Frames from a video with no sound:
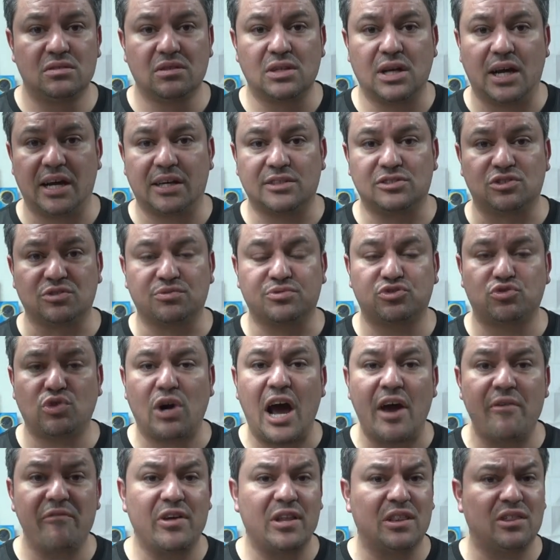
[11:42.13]
uh,
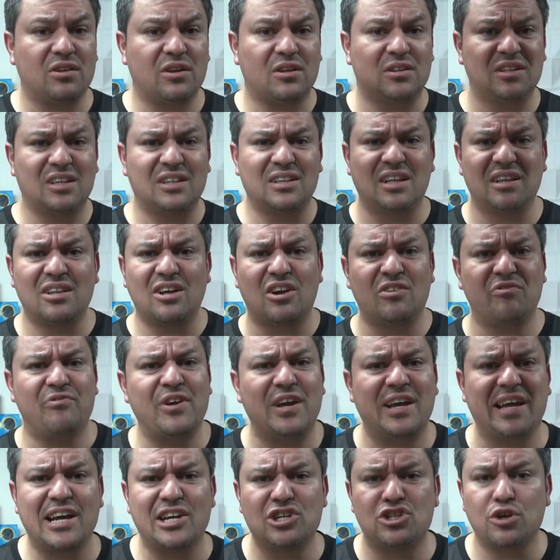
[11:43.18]
subscribing turning the
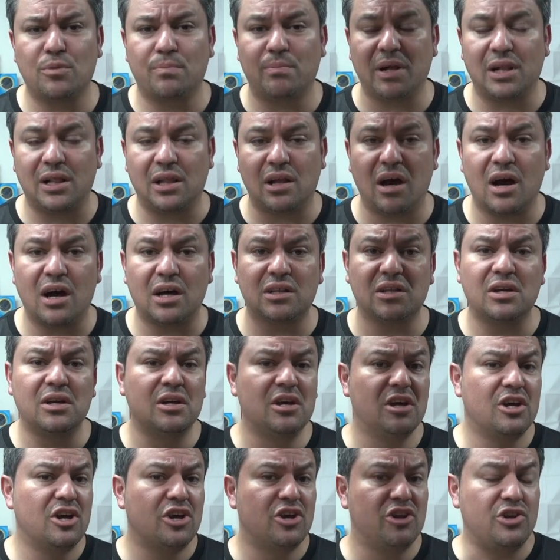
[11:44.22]
notification bell on
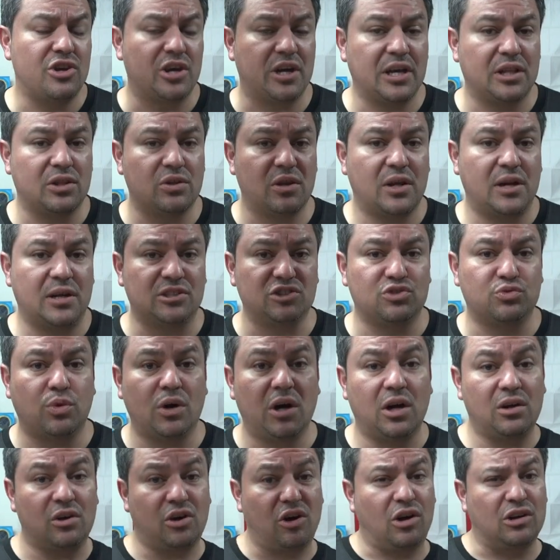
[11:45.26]
you can do that as
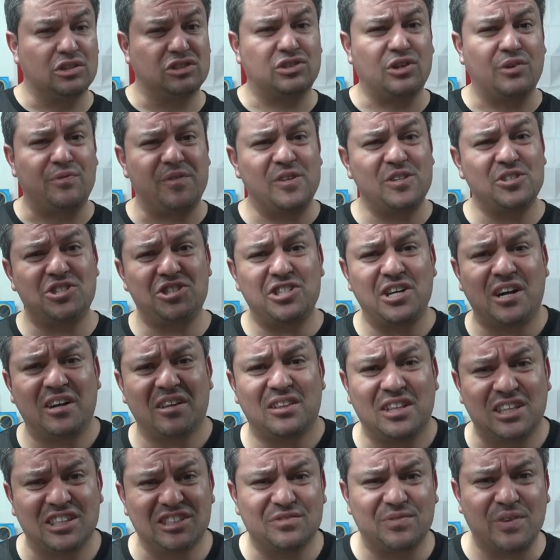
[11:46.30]
well also if you share
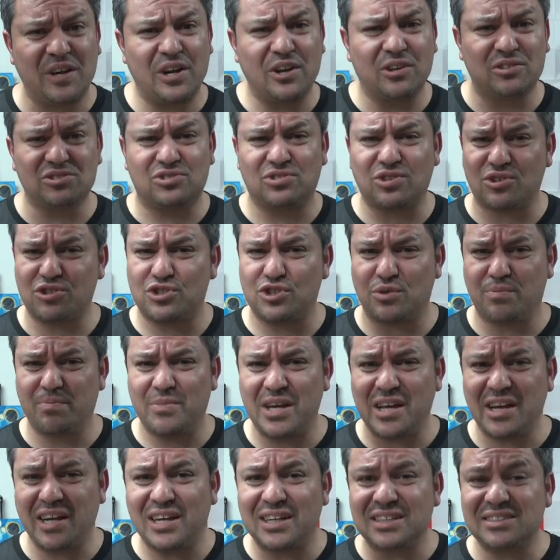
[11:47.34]
this video on social
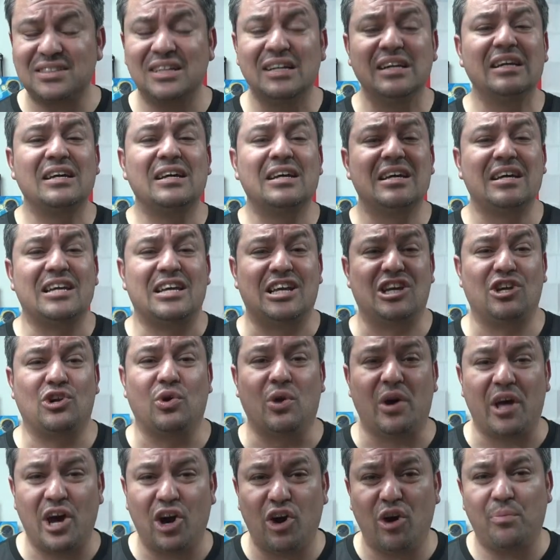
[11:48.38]
medias it'll
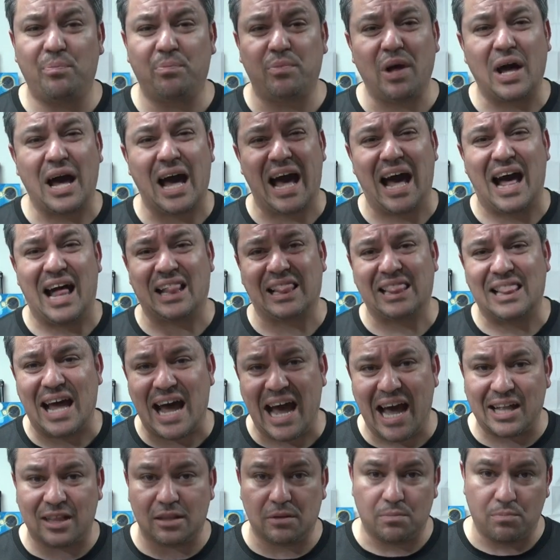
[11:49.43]
help a
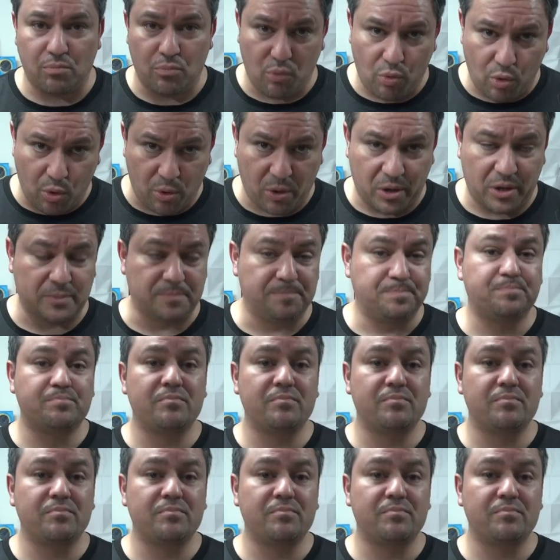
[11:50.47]
lot more